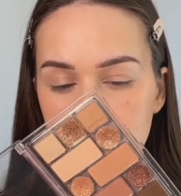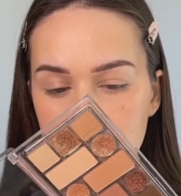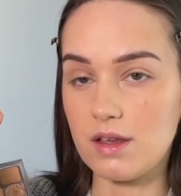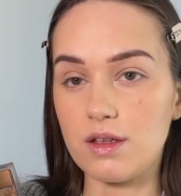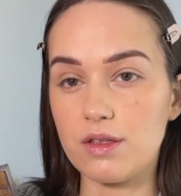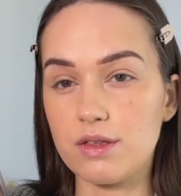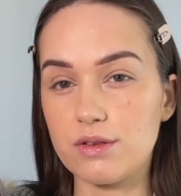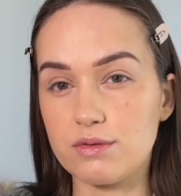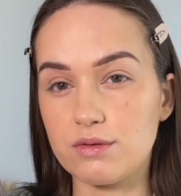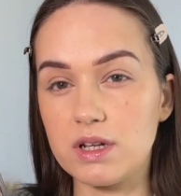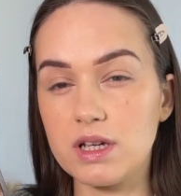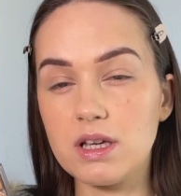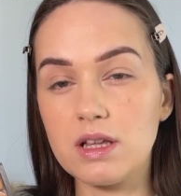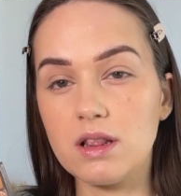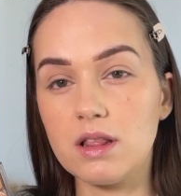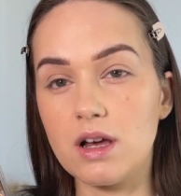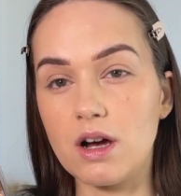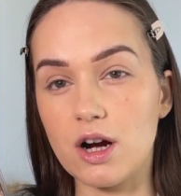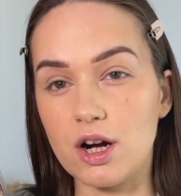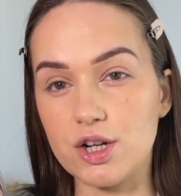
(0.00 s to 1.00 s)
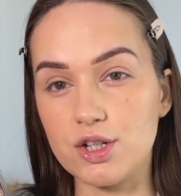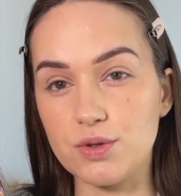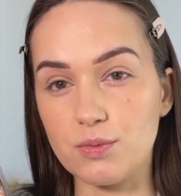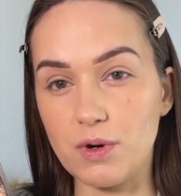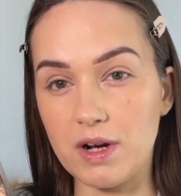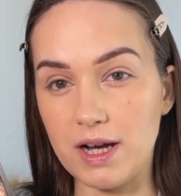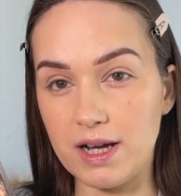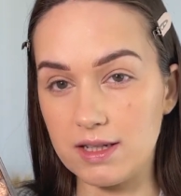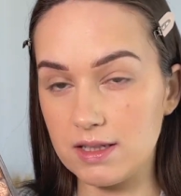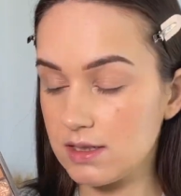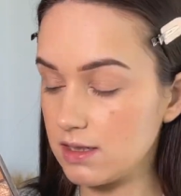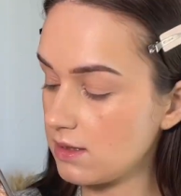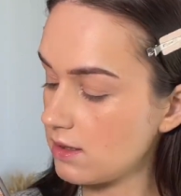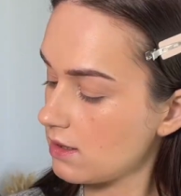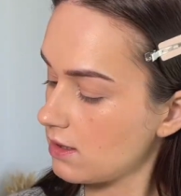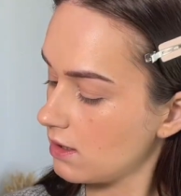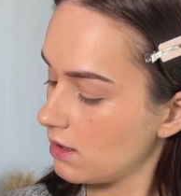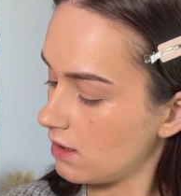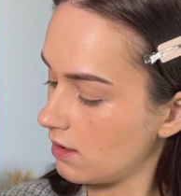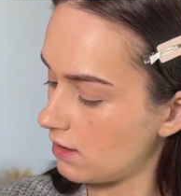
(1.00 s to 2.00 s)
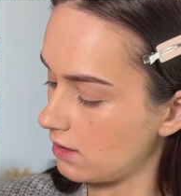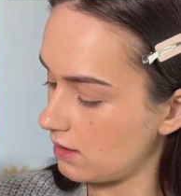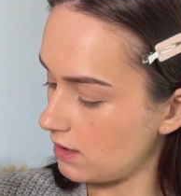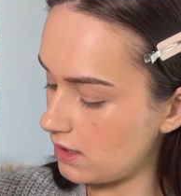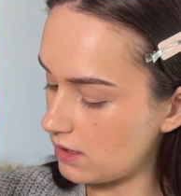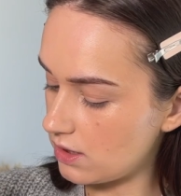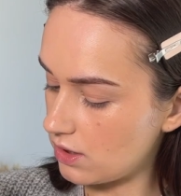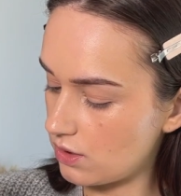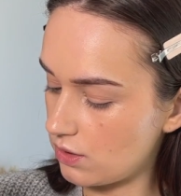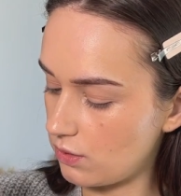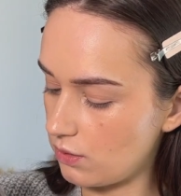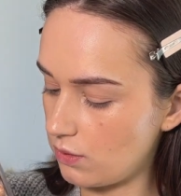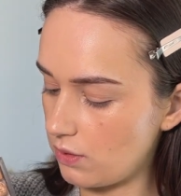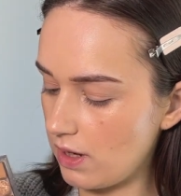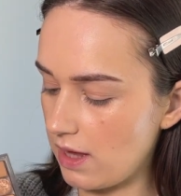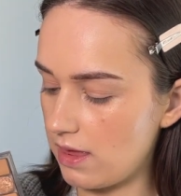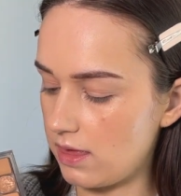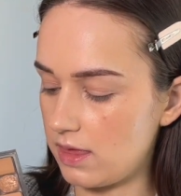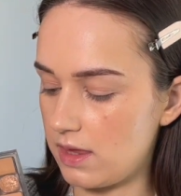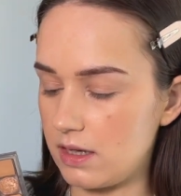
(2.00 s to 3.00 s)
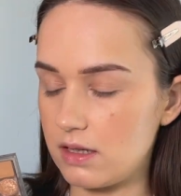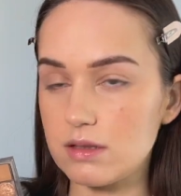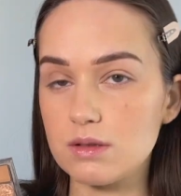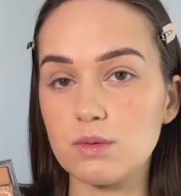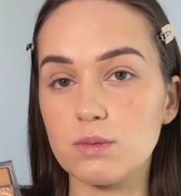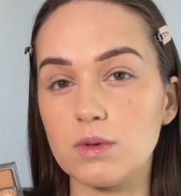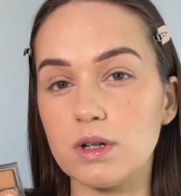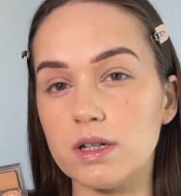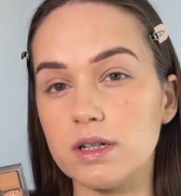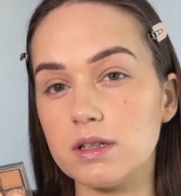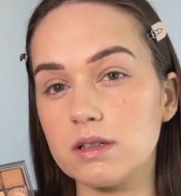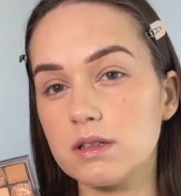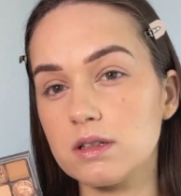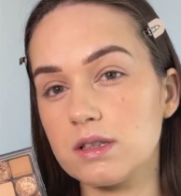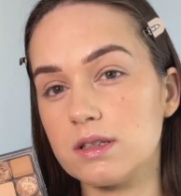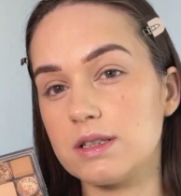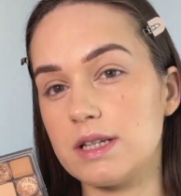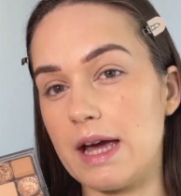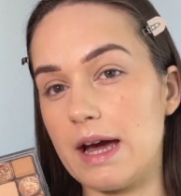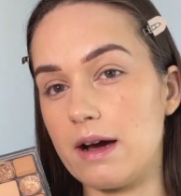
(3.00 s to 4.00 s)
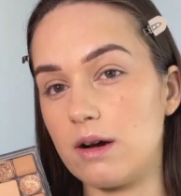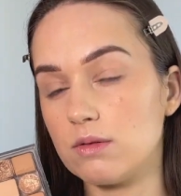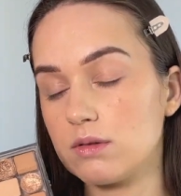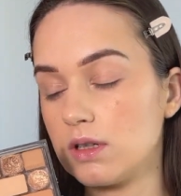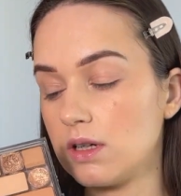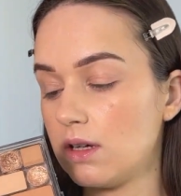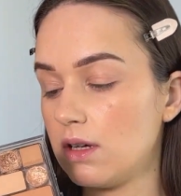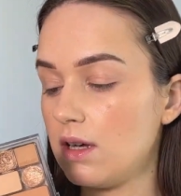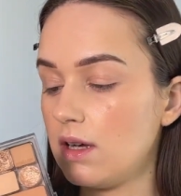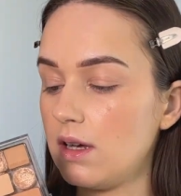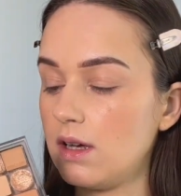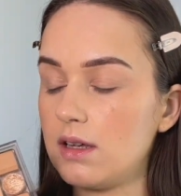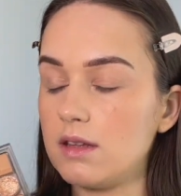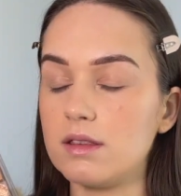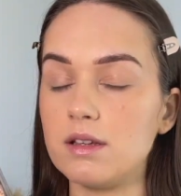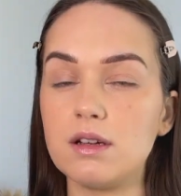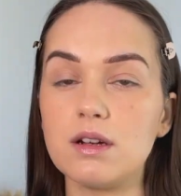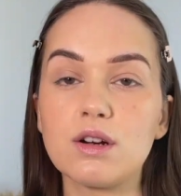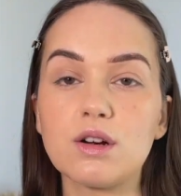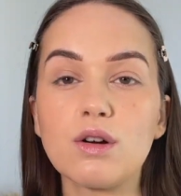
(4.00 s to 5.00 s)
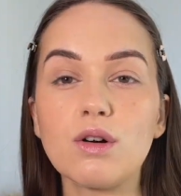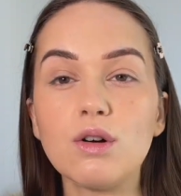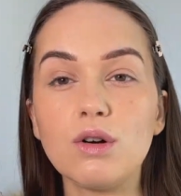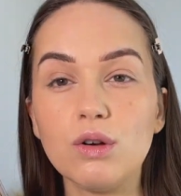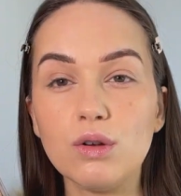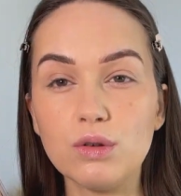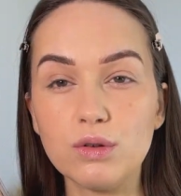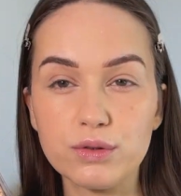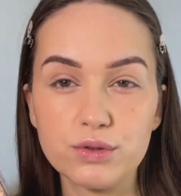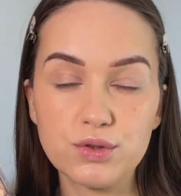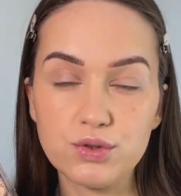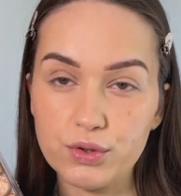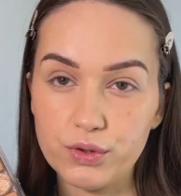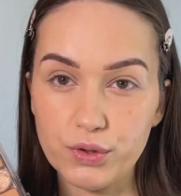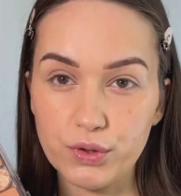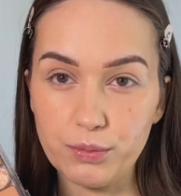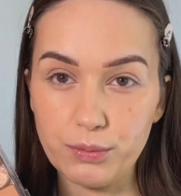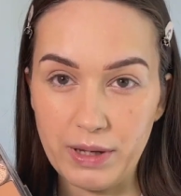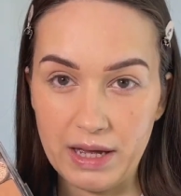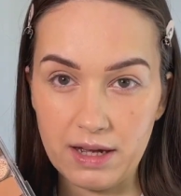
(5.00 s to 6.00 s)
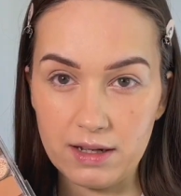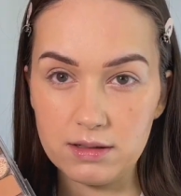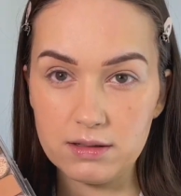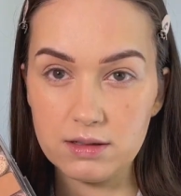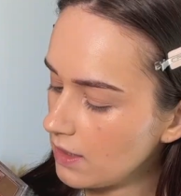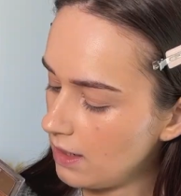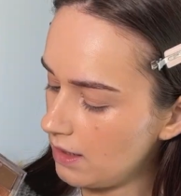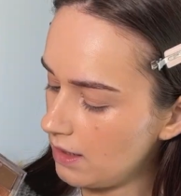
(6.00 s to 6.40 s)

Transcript: The 3 large ones, these 2 and this one down, they are all true matte.